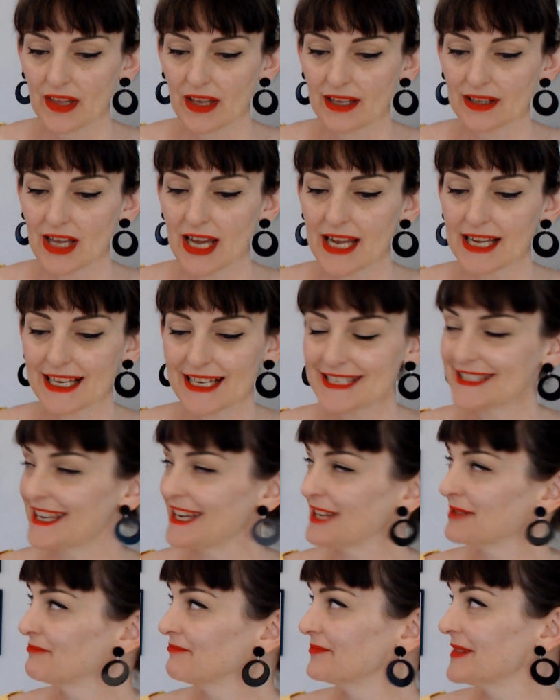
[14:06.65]
Like I
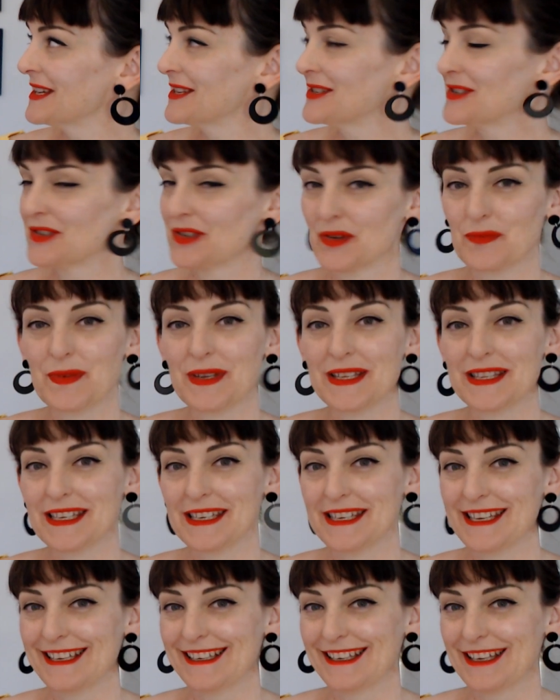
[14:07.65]
said, it should be the
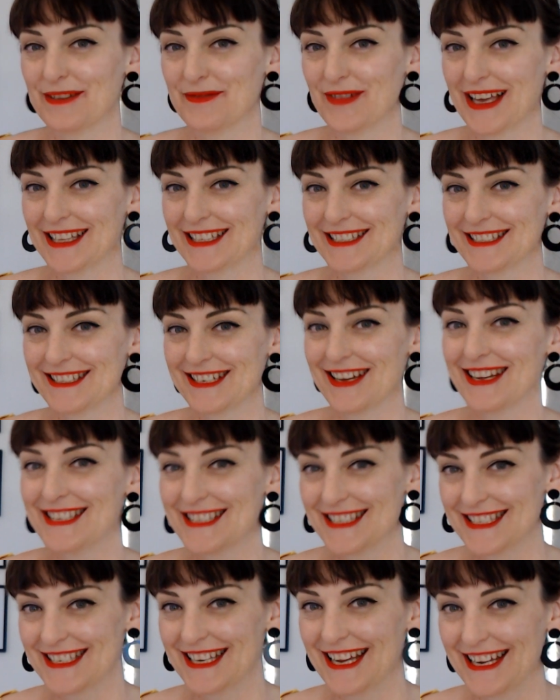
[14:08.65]
yearly
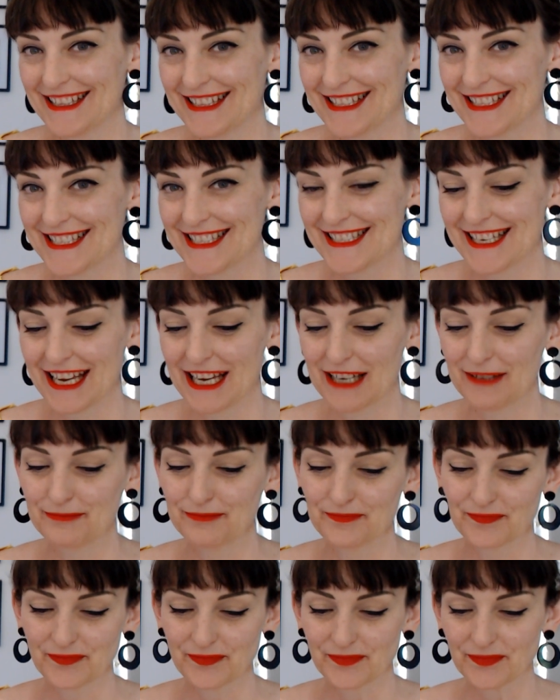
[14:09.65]
Valentine's Day this day.
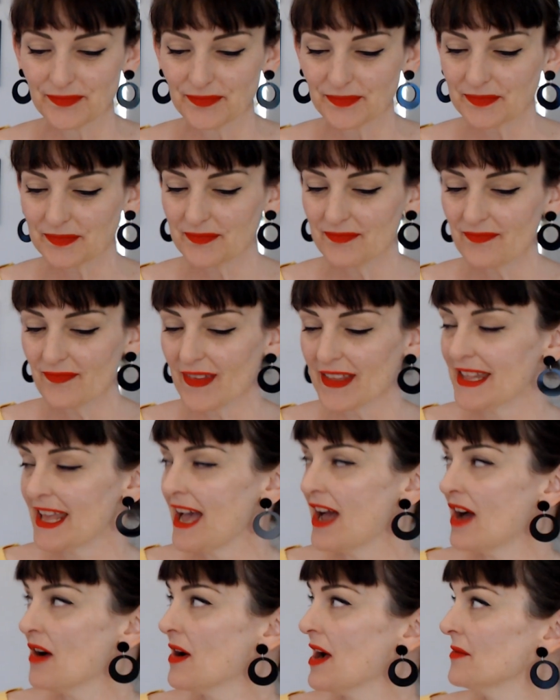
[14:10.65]

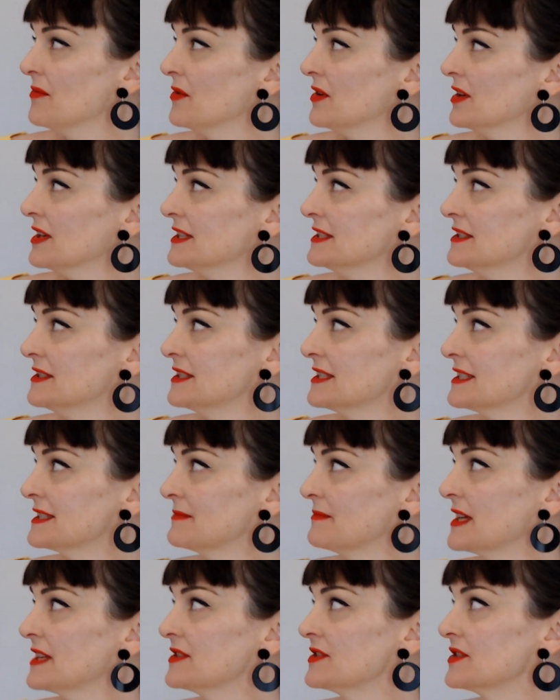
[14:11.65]
Now, I wanted to just
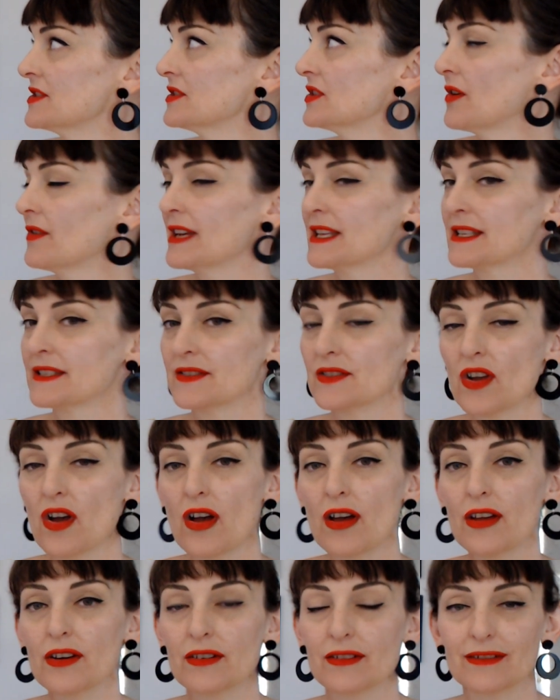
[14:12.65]
mention, though, it's
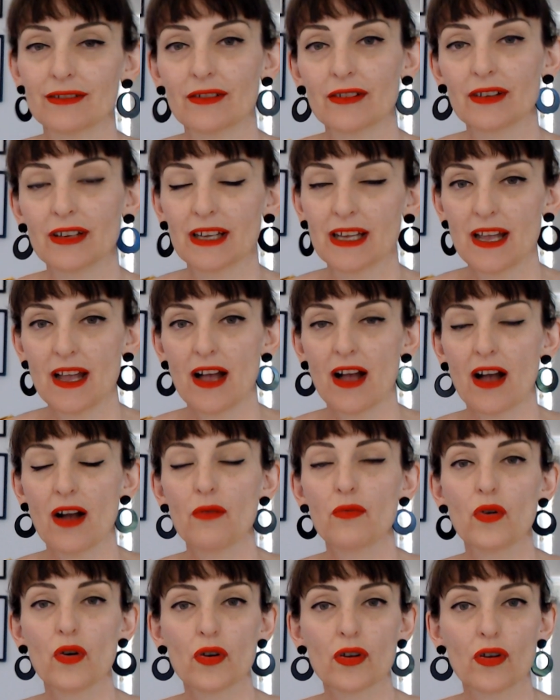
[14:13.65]
not a
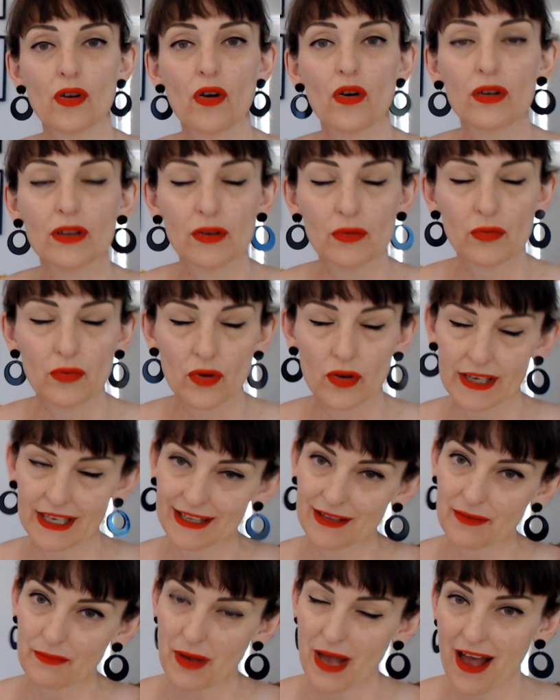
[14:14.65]
walk
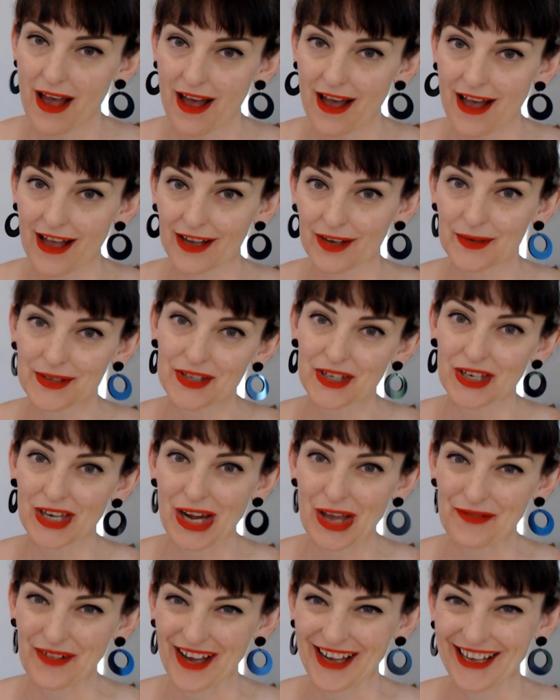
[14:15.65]
in the park with your
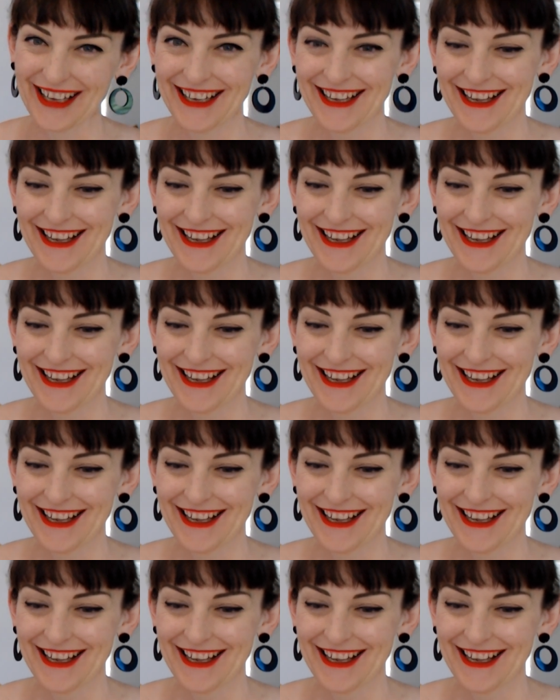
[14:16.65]
lover.